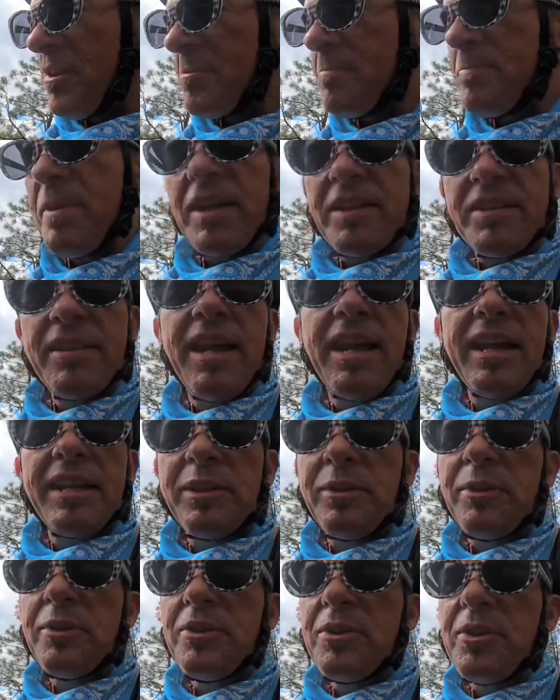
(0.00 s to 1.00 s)

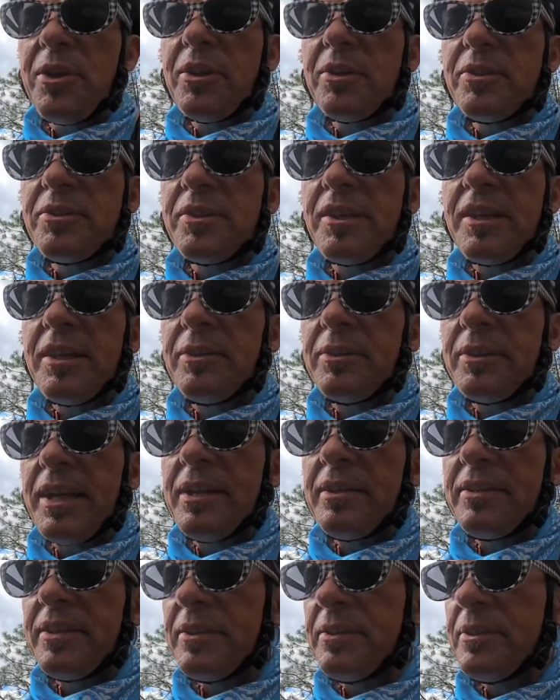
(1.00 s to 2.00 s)
spectacular yard sale
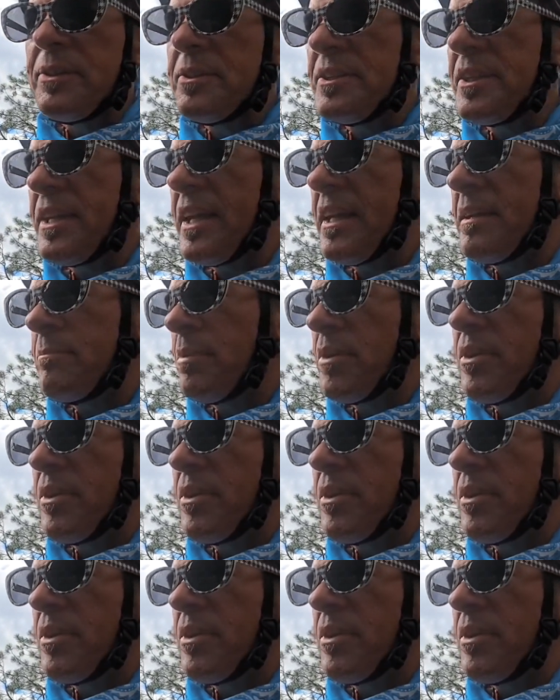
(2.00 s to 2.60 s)
down the hillside.